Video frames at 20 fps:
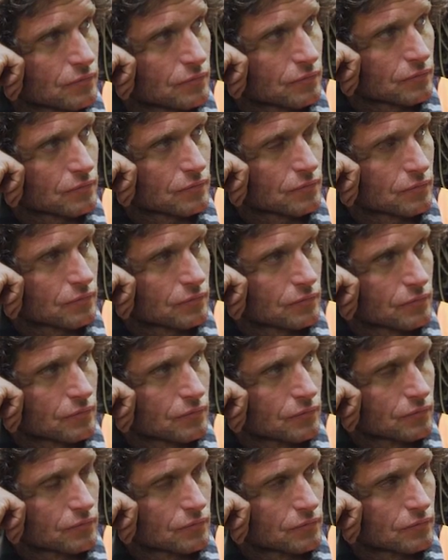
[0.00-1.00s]

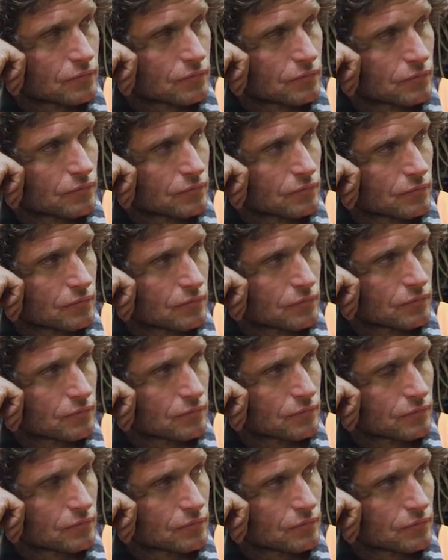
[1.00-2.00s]

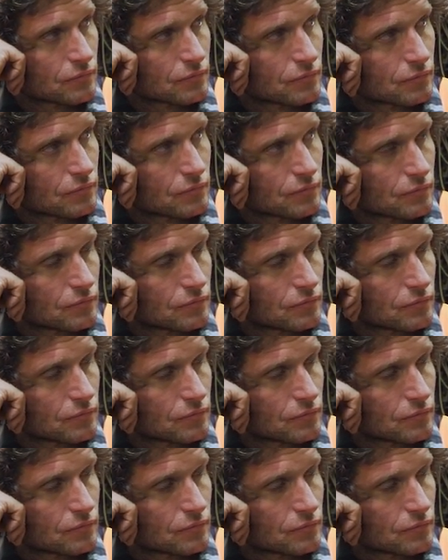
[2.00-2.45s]
The person shown says nothing.